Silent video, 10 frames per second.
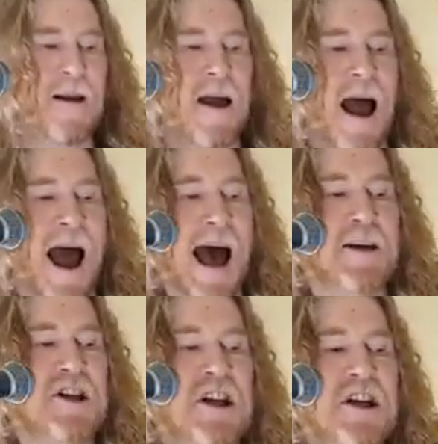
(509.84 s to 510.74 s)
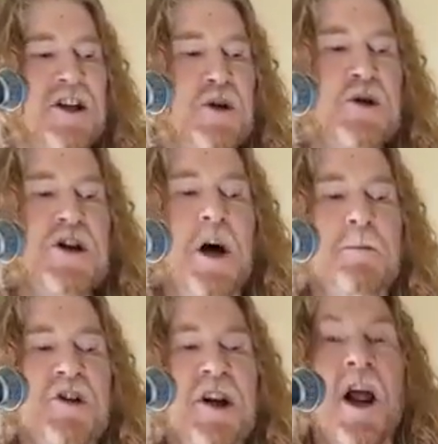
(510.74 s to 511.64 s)
How did you come
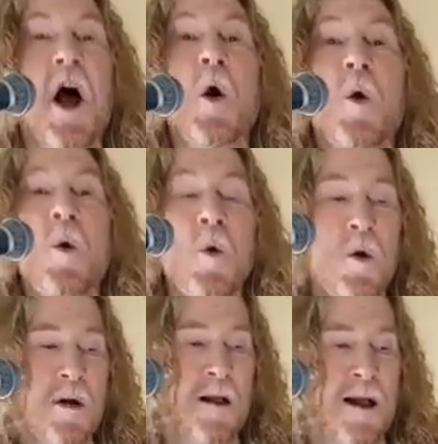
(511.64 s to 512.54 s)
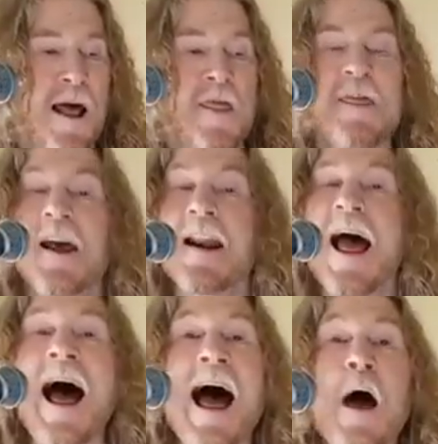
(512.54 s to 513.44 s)
to know that
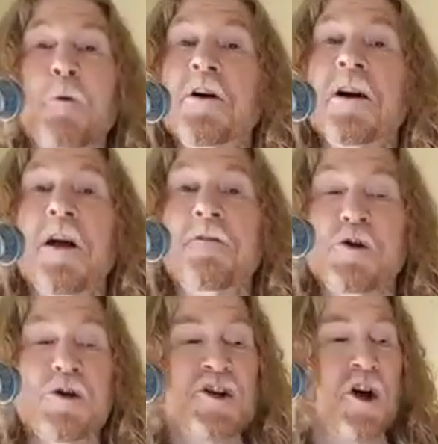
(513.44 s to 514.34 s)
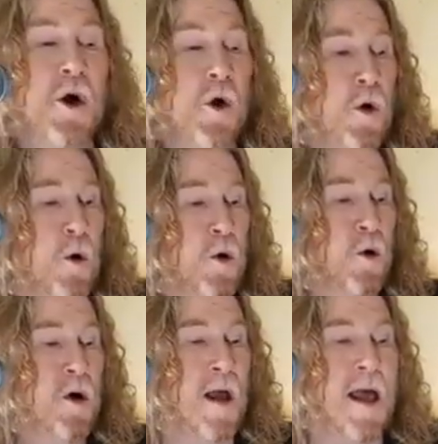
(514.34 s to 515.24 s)
I would love you so,
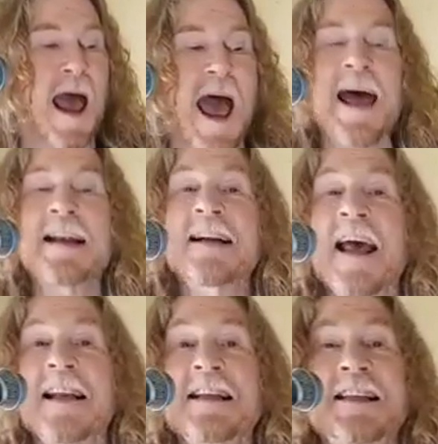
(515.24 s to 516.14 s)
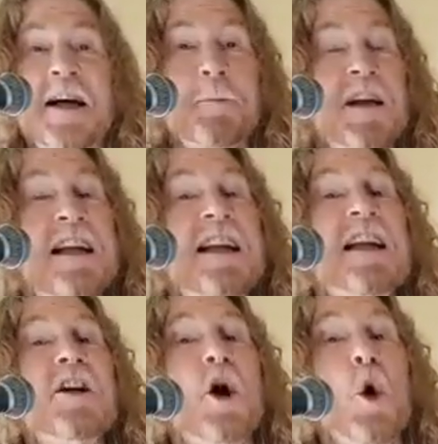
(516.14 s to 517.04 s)
and end up needing
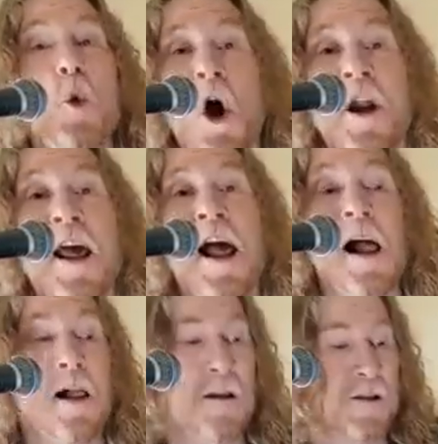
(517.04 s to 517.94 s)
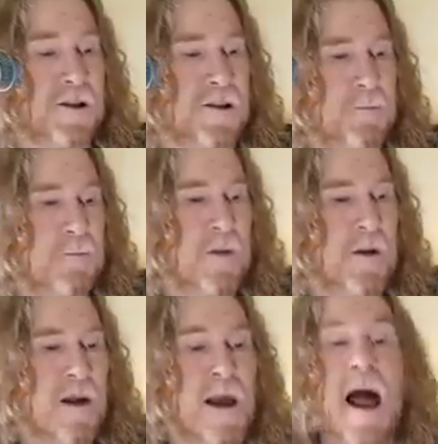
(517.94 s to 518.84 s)
no one else?
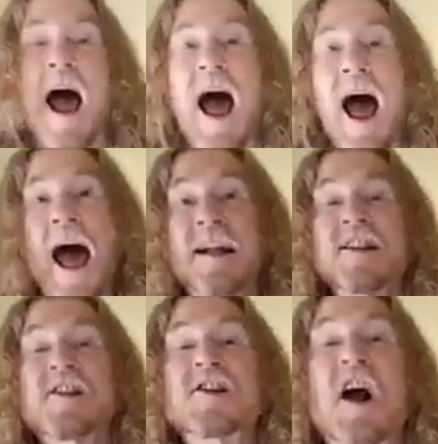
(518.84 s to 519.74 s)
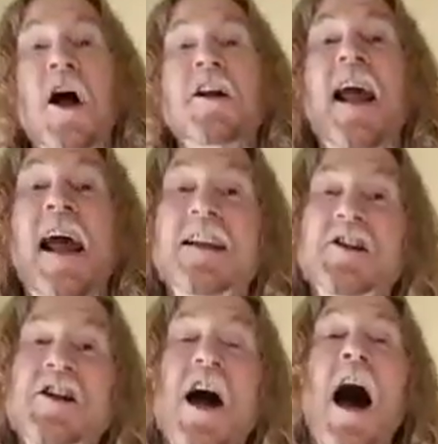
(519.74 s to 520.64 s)
And Sundays
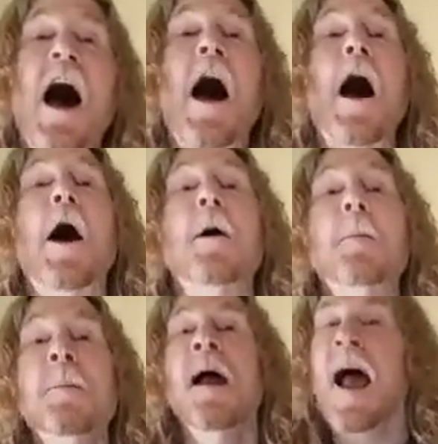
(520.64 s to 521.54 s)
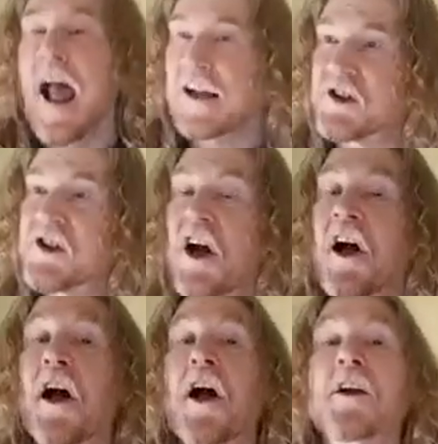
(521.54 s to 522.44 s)
come and
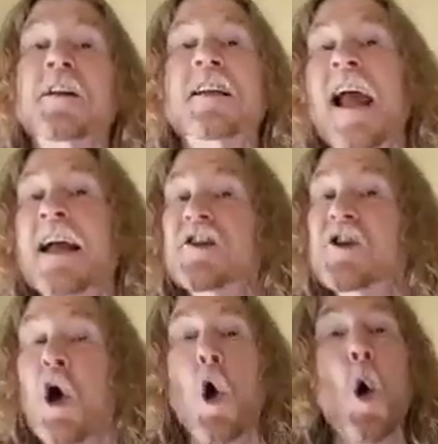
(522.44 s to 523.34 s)
Sundays go.